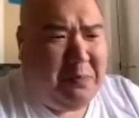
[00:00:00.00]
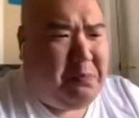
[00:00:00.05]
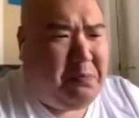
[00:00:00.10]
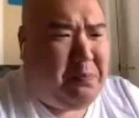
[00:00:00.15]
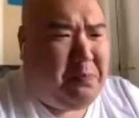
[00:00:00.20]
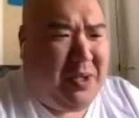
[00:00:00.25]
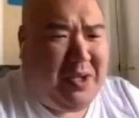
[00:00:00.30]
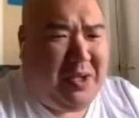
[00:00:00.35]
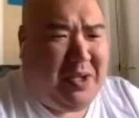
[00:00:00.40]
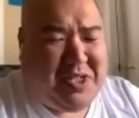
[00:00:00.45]

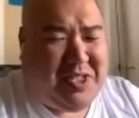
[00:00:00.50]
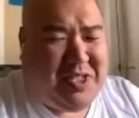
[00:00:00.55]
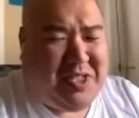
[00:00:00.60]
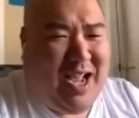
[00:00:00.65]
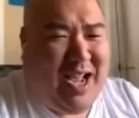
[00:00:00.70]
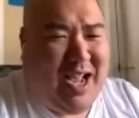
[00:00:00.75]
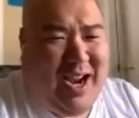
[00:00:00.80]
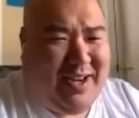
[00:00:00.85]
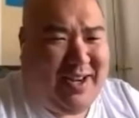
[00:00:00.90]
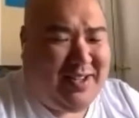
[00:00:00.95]

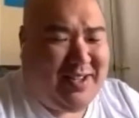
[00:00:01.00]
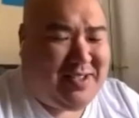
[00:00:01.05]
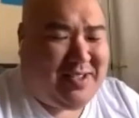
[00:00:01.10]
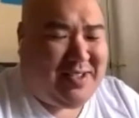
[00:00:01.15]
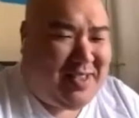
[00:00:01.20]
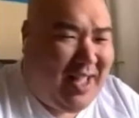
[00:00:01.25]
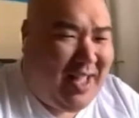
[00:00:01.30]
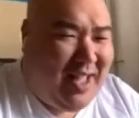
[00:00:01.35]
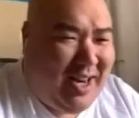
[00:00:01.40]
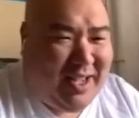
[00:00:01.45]
beachside
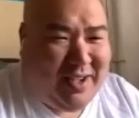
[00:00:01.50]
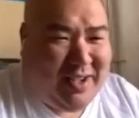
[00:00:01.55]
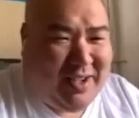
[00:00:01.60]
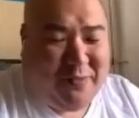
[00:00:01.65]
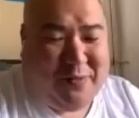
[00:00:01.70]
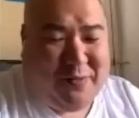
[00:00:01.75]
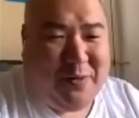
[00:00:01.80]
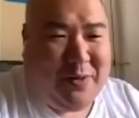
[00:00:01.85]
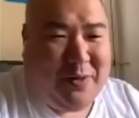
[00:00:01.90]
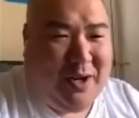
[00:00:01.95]
aesthetic a
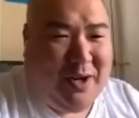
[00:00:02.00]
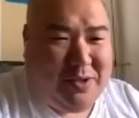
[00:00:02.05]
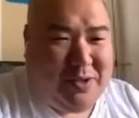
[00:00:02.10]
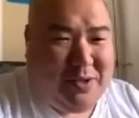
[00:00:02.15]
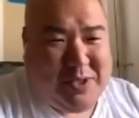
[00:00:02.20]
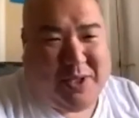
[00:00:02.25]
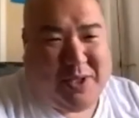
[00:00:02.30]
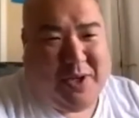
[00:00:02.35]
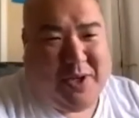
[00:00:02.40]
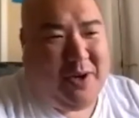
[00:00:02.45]
few
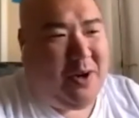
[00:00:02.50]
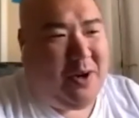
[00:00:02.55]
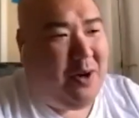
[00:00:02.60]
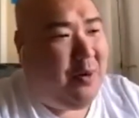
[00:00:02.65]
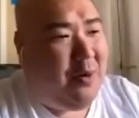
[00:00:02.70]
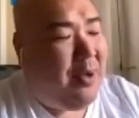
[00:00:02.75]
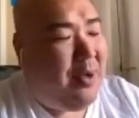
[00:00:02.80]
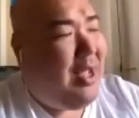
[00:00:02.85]
years ago,